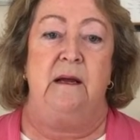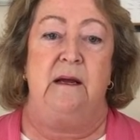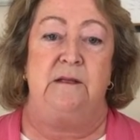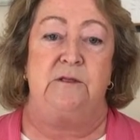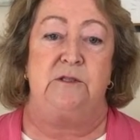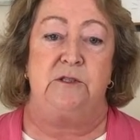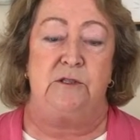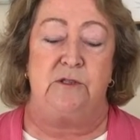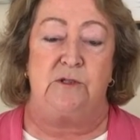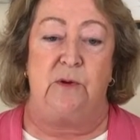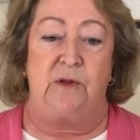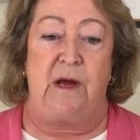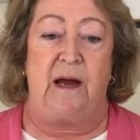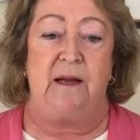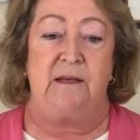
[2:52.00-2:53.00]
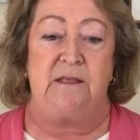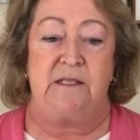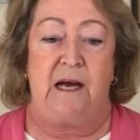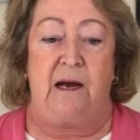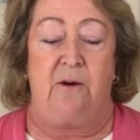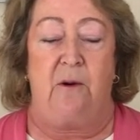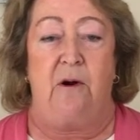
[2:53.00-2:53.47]
And so that is
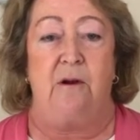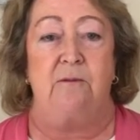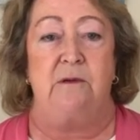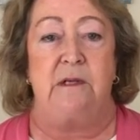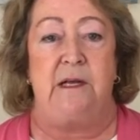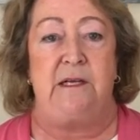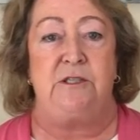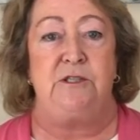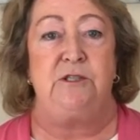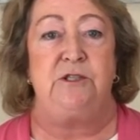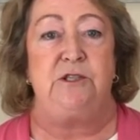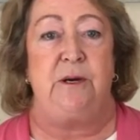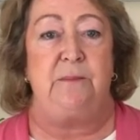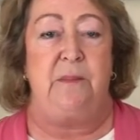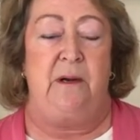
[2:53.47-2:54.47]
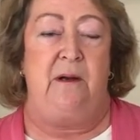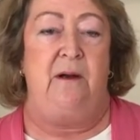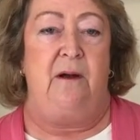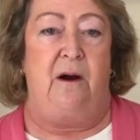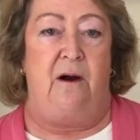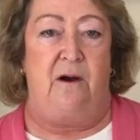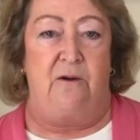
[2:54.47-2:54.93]
how our relationship,
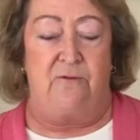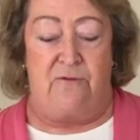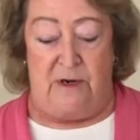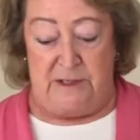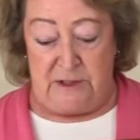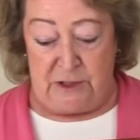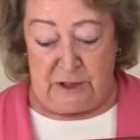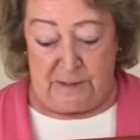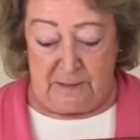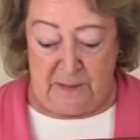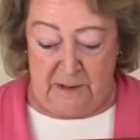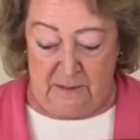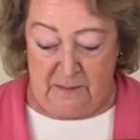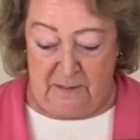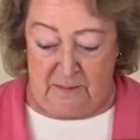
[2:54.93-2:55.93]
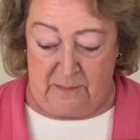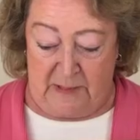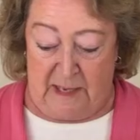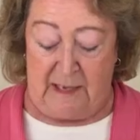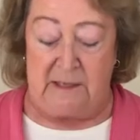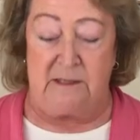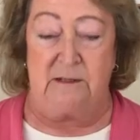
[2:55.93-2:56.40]
our friendship,
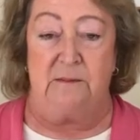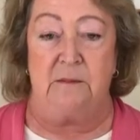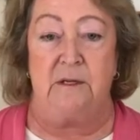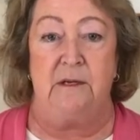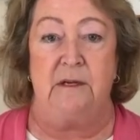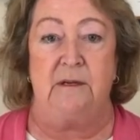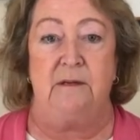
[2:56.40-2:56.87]
blossomed.